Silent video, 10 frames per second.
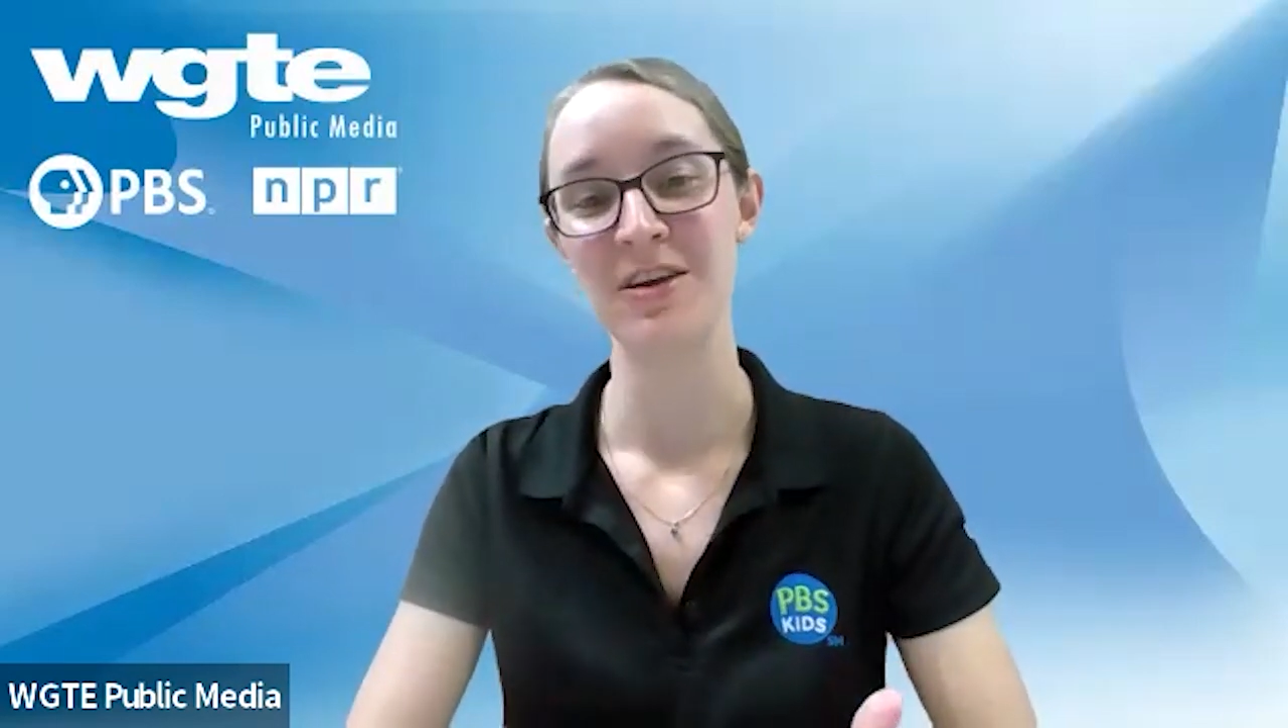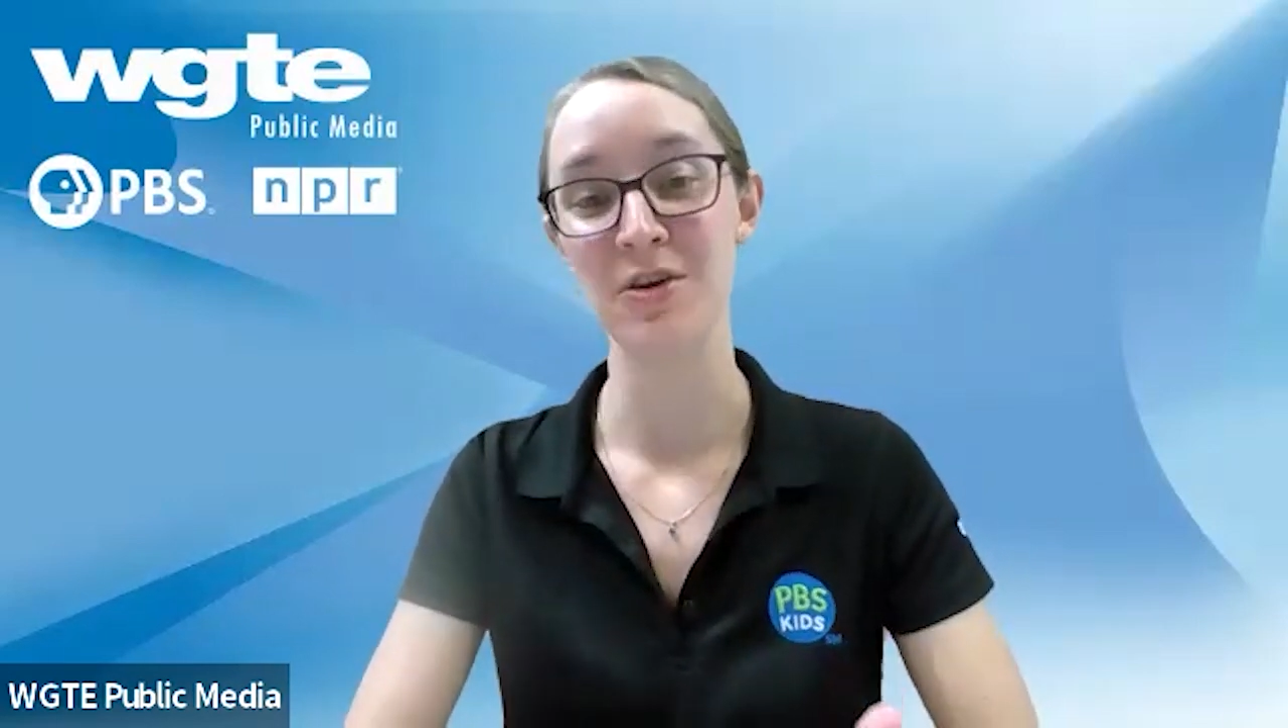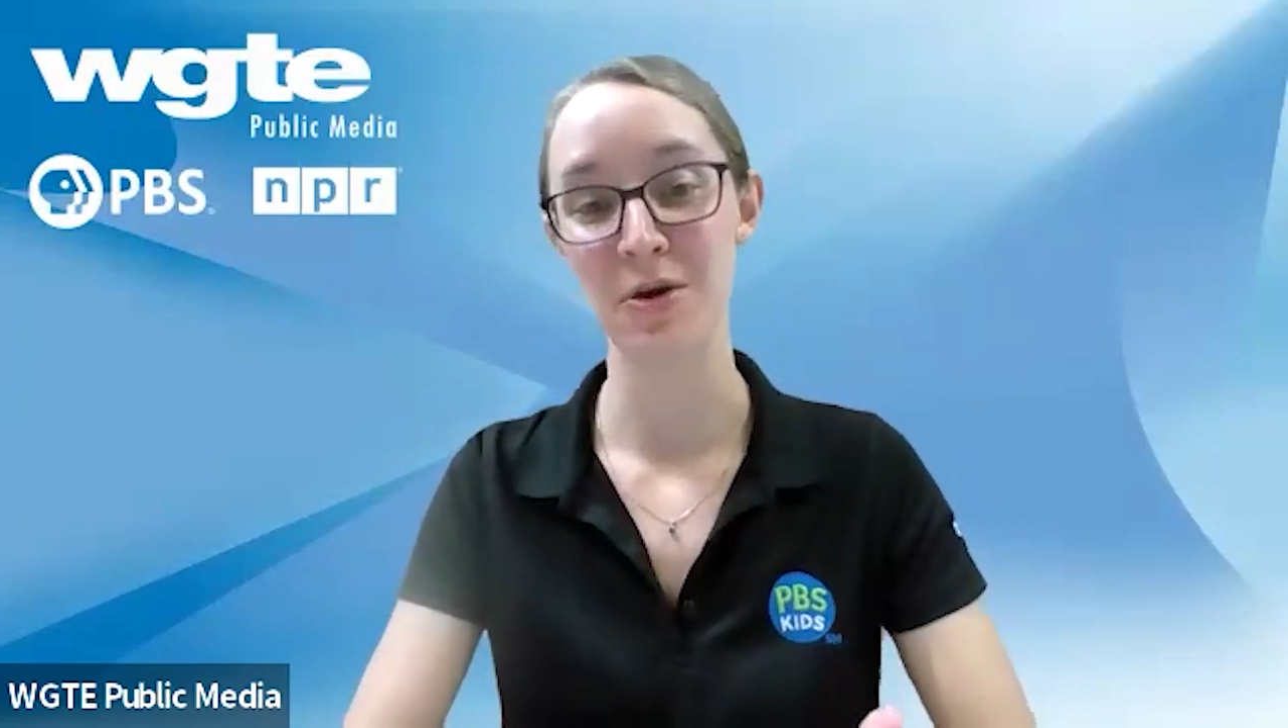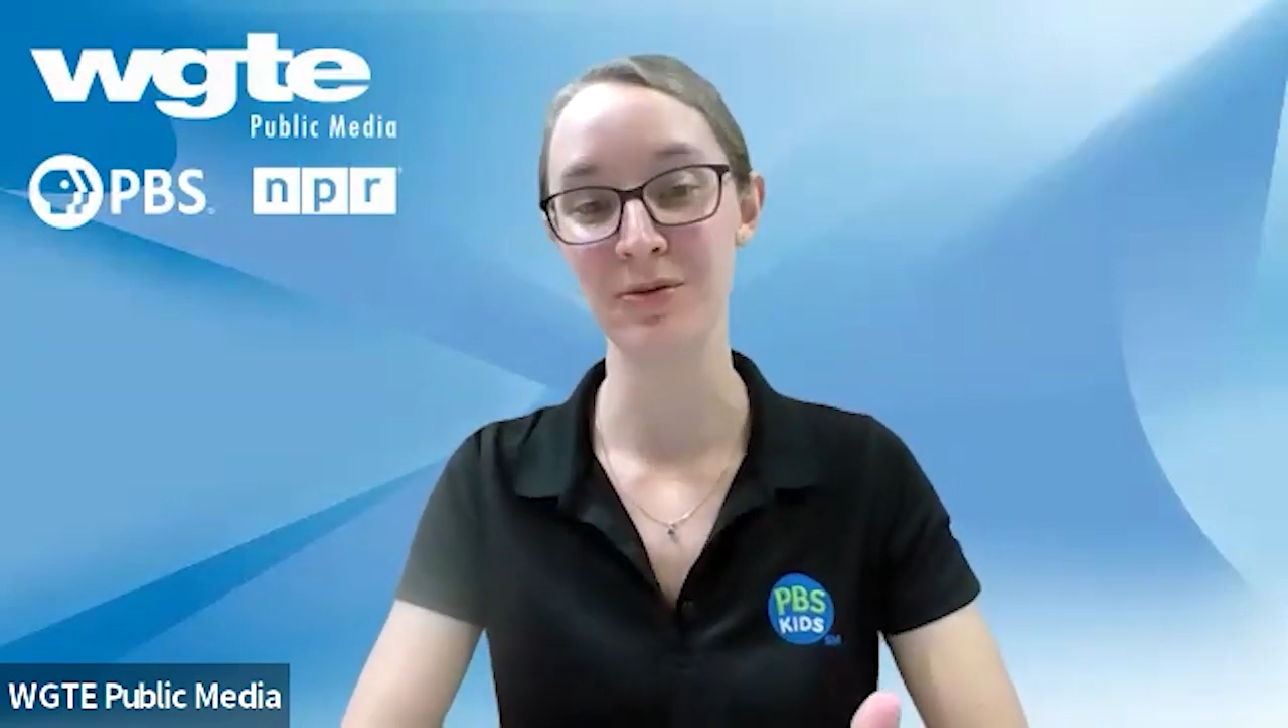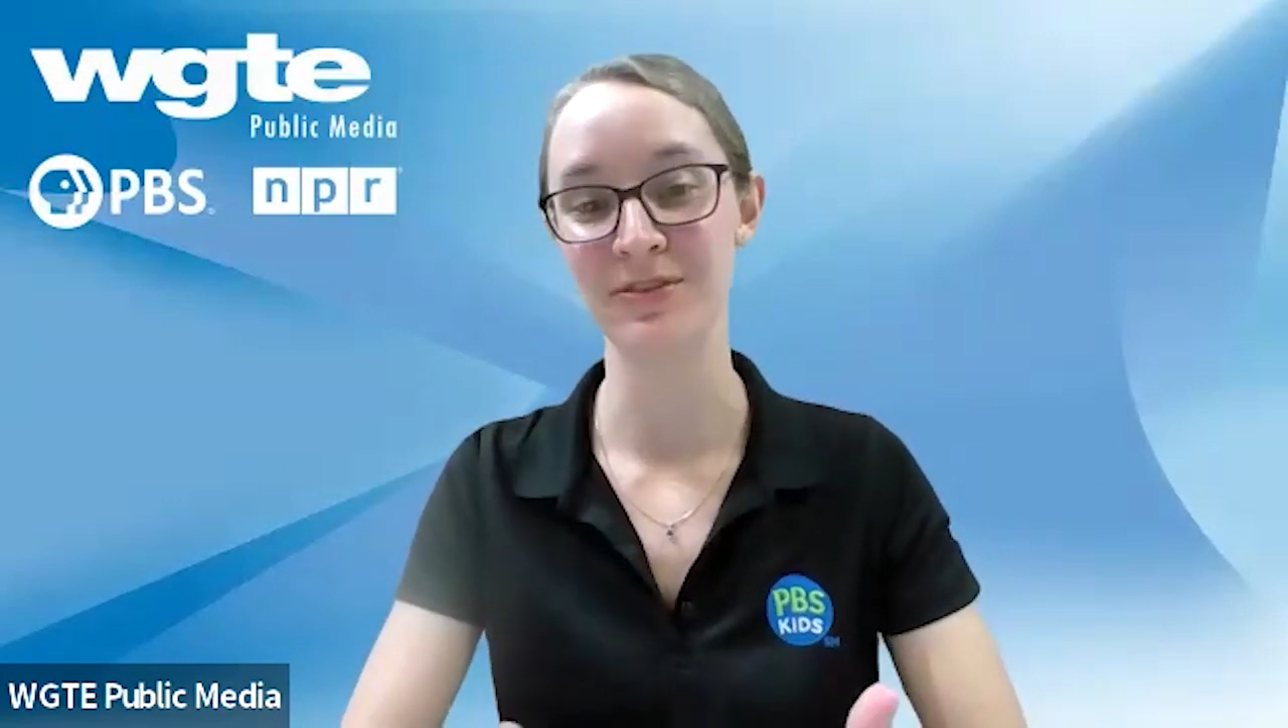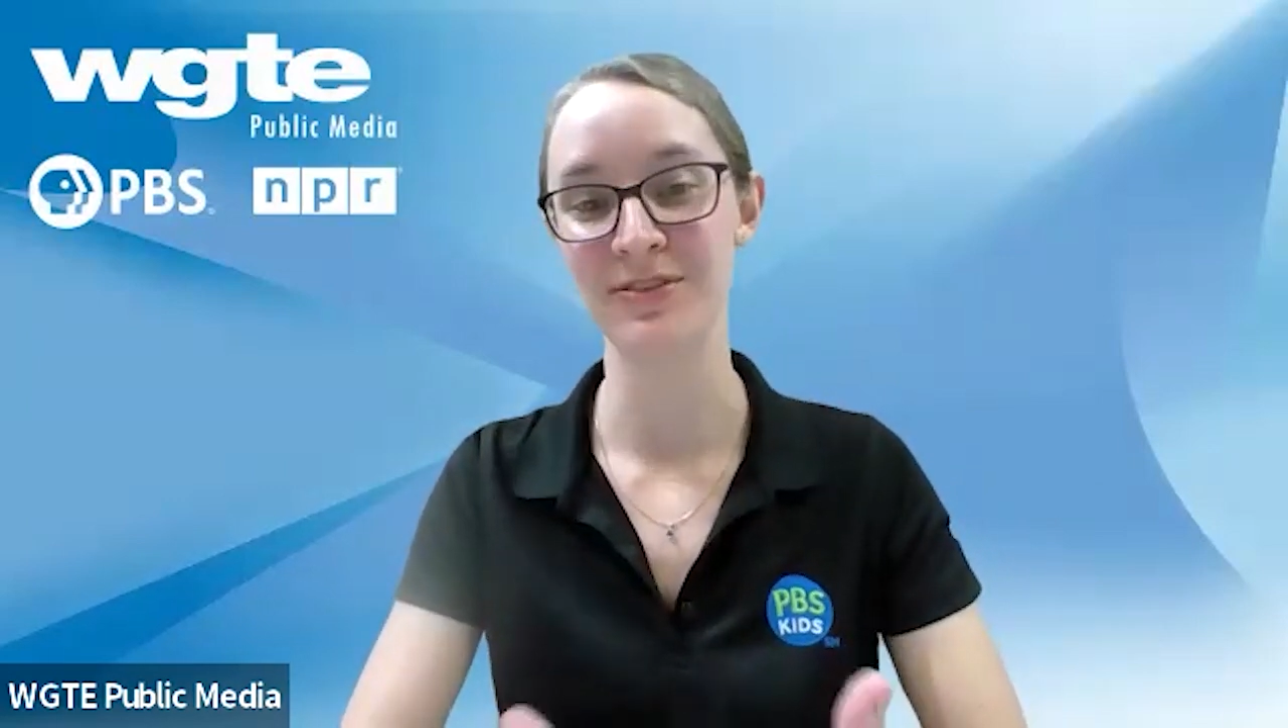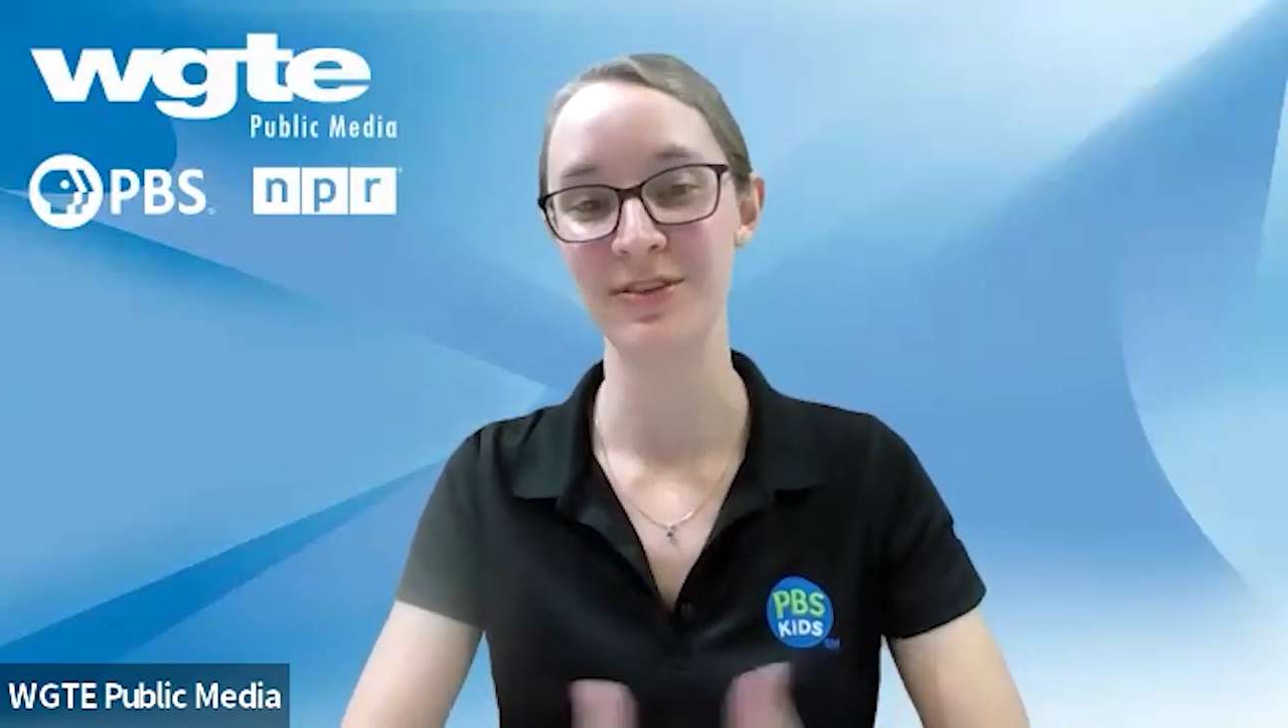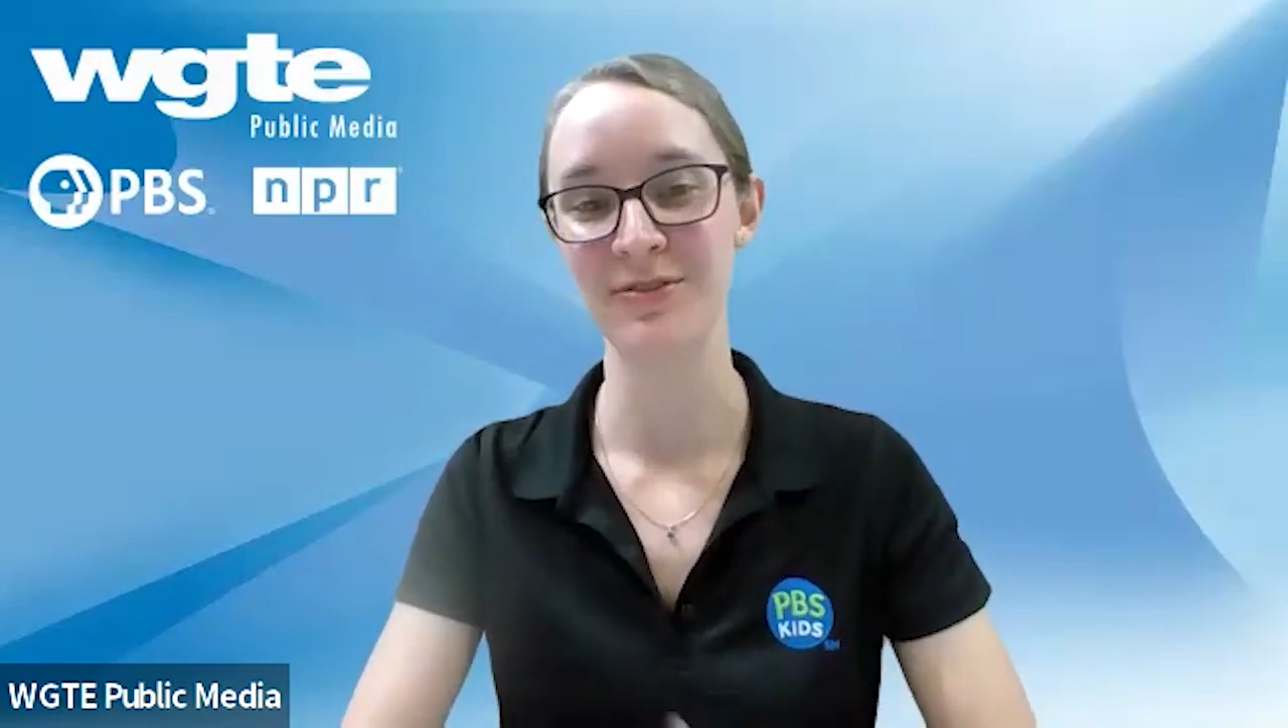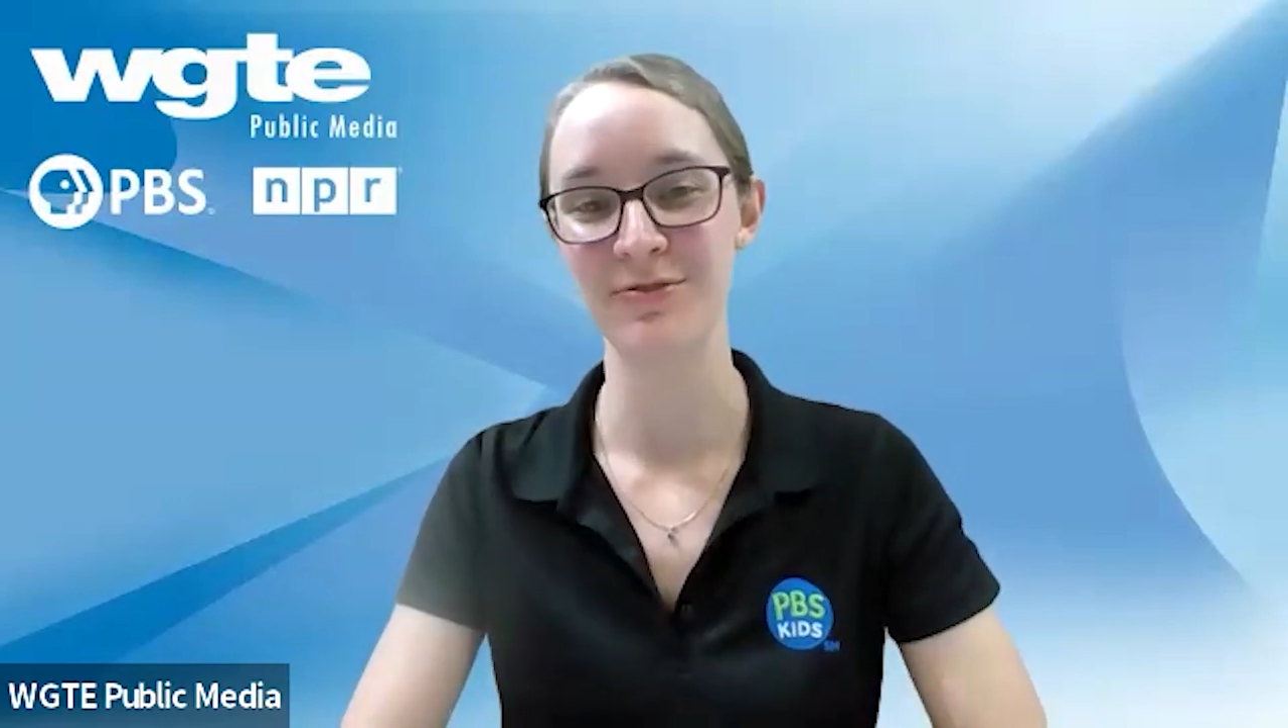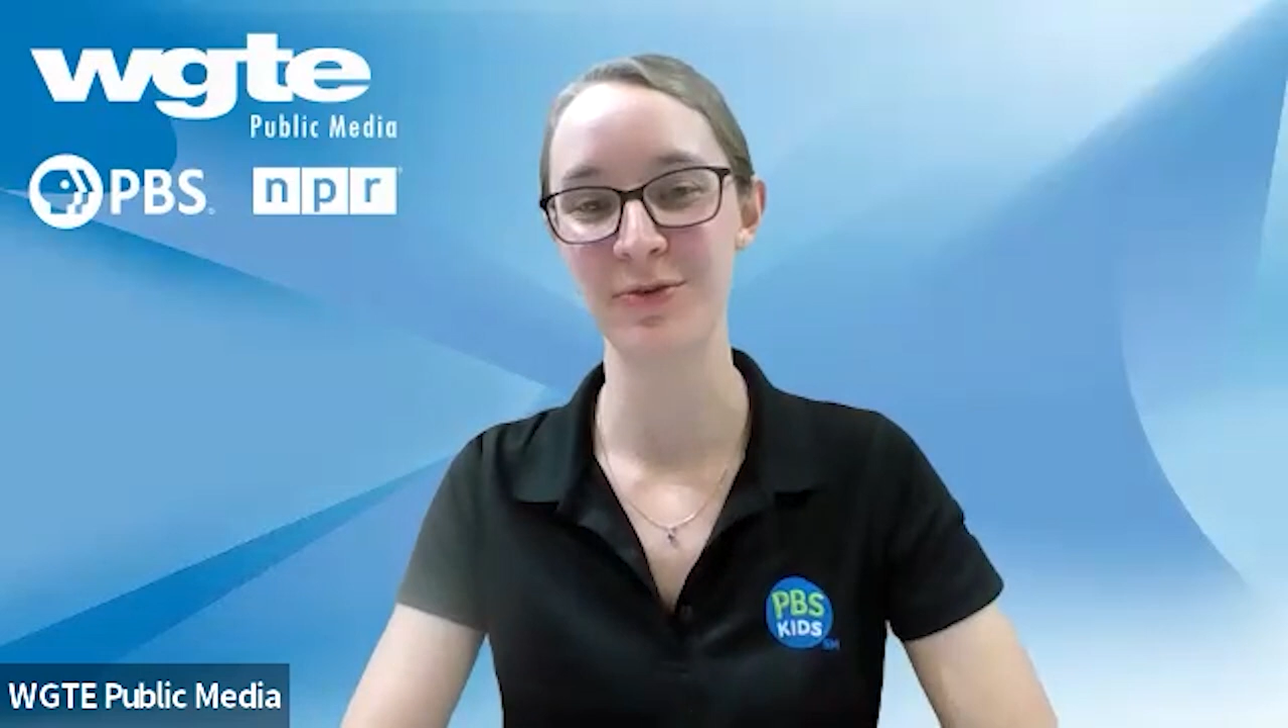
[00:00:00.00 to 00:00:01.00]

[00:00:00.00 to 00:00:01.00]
notes